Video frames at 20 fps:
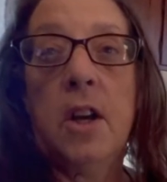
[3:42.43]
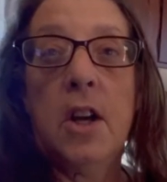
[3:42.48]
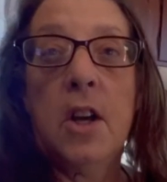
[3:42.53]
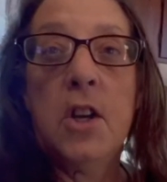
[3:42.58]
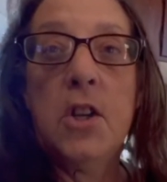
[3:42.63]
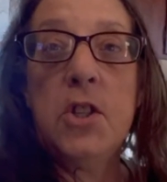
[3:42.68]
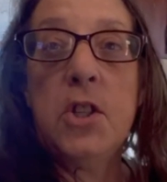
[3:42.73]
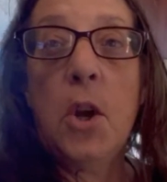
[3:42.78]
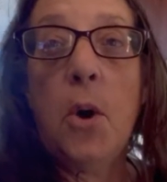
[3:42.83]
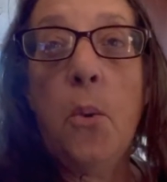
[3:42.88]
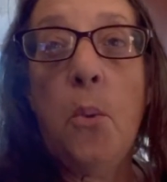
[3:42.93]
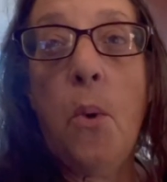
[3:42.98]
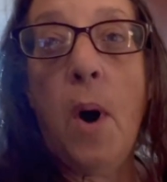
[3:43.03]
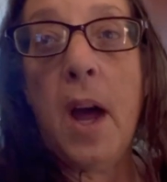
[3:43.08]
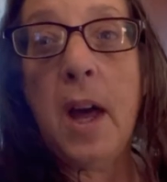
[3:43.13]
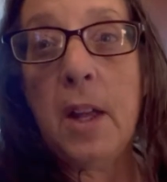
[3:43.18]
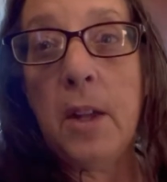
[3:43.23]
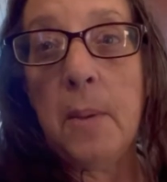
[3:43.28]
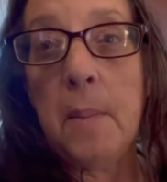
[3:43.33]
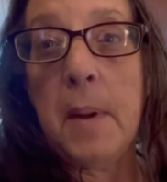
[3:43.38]
So
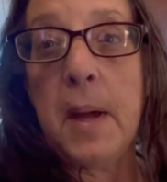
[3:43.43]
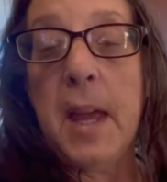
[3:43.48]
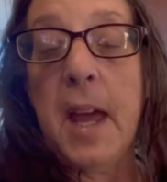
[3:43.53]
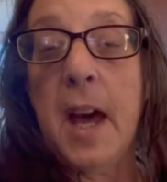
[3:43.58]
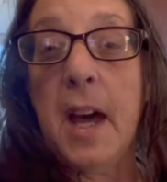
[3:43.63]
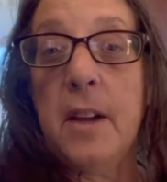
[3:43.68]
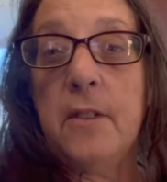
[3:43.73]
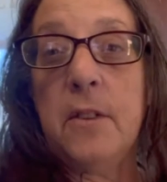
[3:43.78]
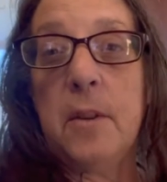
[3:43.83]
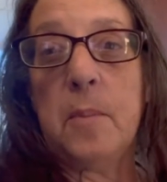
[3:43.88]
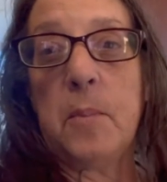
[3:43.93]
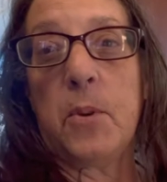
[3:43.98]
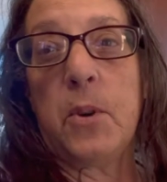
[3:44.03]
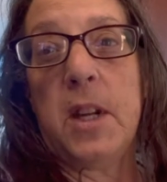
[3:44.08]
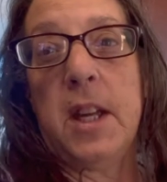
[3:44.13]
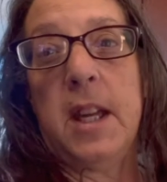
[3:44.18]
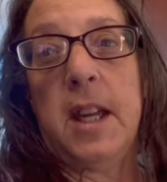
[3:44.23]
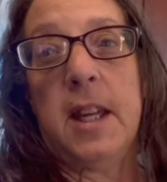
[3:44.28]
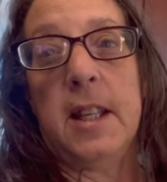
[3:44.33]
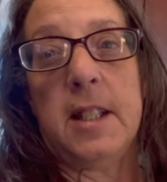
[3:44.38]
while my oven
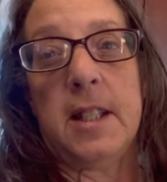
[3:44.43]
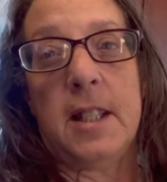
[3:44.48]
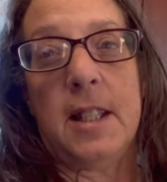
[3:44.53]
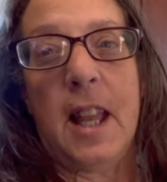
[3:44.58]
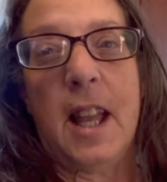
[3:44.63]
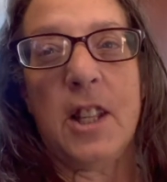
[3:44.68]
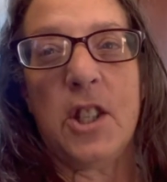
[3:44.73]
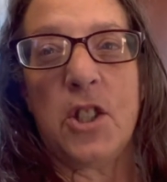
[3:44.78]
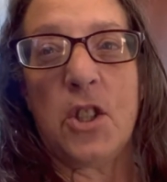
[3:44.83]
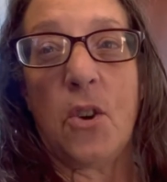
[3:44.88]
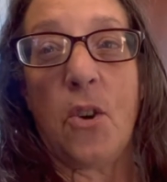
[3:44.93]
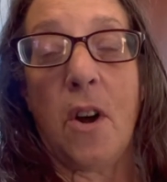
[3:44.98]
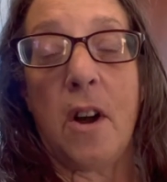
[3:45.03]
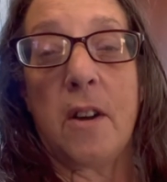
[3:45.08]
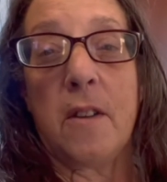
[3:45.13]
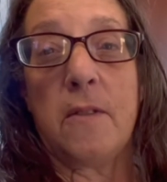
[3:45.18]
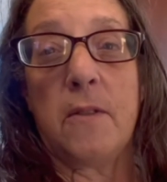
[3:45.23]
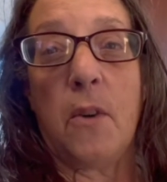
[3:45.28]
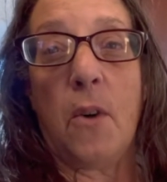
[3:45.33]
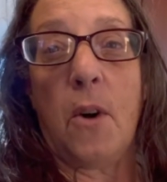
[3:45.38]
preheats, let's
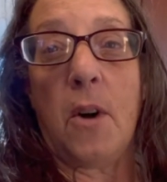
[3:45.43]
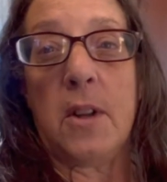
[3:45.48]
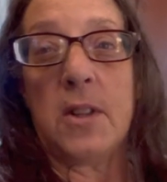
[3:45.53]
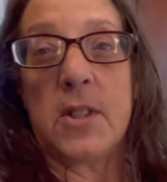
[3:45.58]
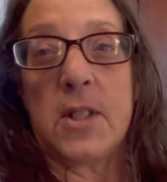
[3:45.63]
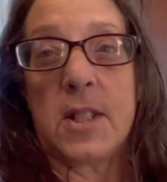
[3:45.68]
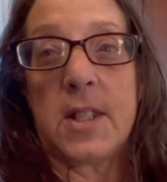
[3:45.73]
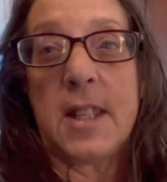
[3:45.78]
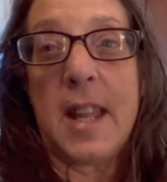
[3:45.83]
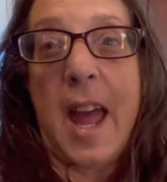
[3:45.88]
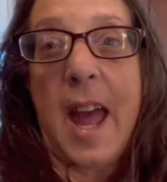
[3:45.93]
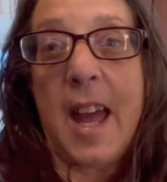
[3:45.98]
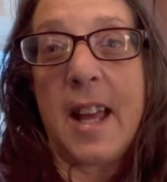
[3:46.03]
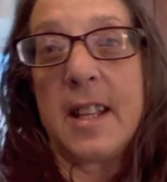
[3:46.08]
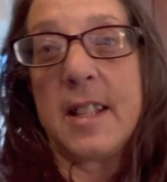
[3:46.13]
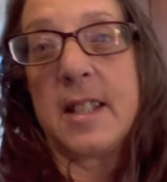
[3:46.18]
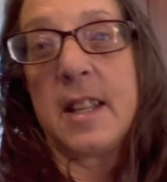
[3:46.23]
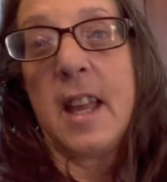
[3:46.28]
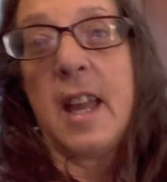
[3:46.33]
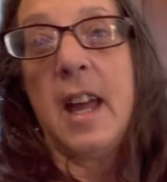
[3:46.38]
talk fall
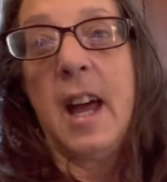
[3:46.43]
snacks.